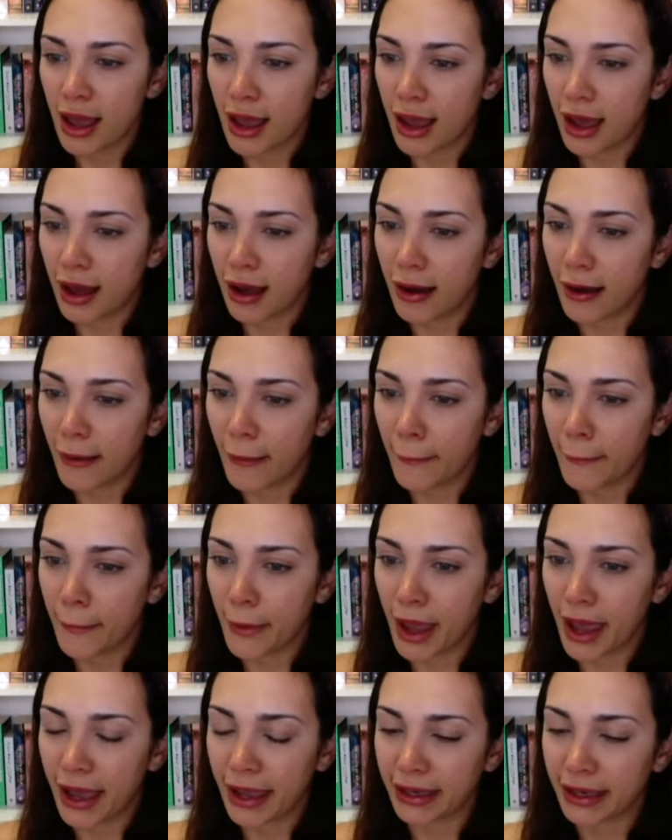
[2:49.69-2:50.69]

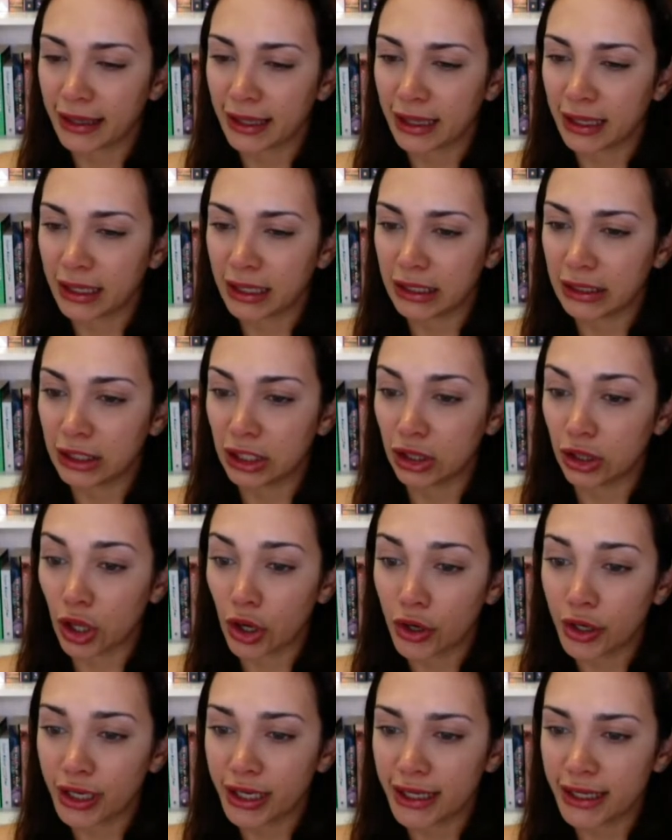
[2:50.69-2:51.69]
And
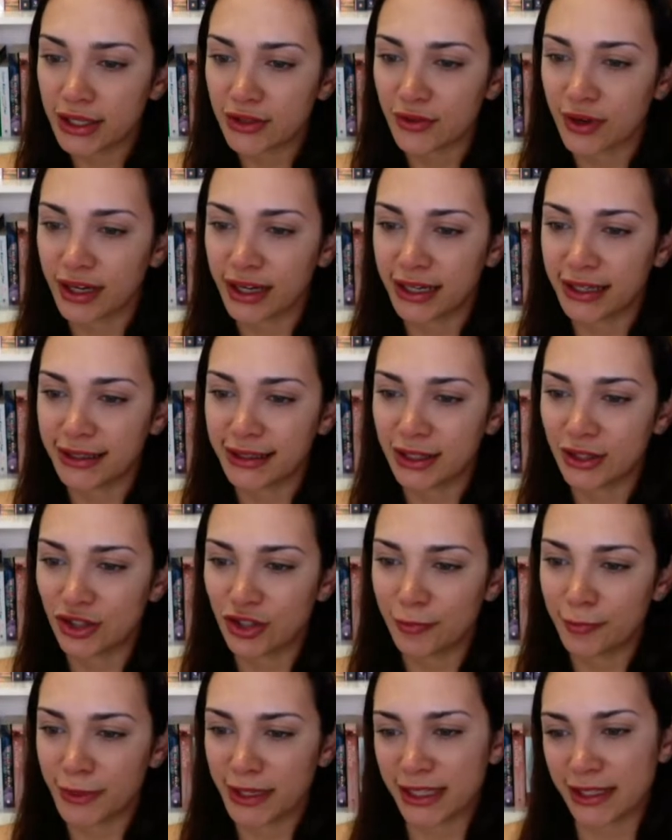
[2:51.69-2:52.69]
Laloni is reading Did
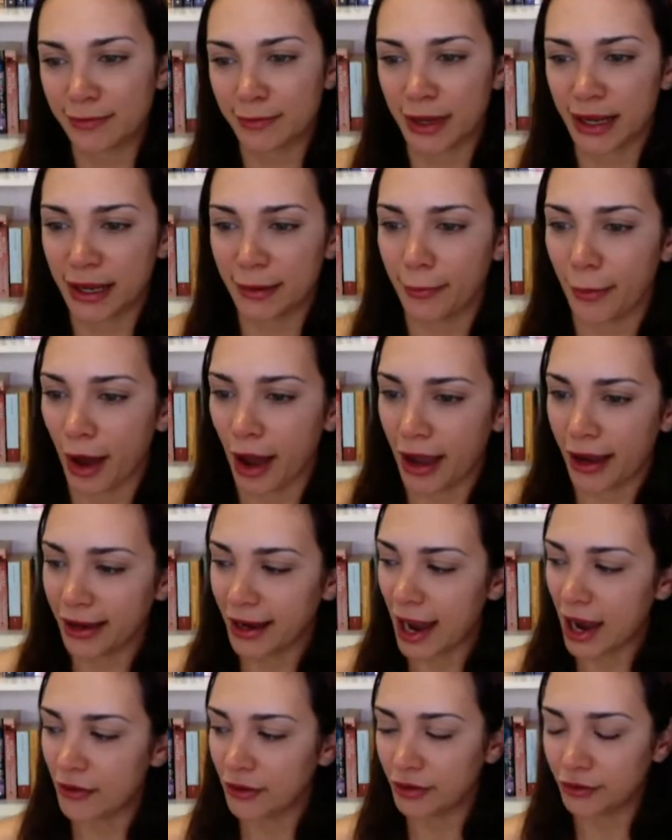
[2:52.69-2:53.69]
You Miss Me by
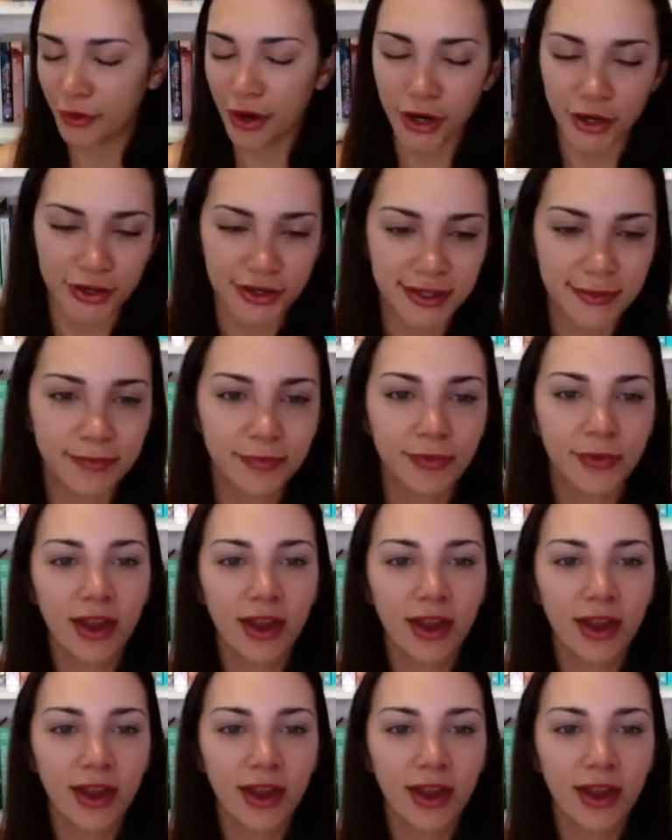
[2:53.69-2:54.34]
Karen Rose.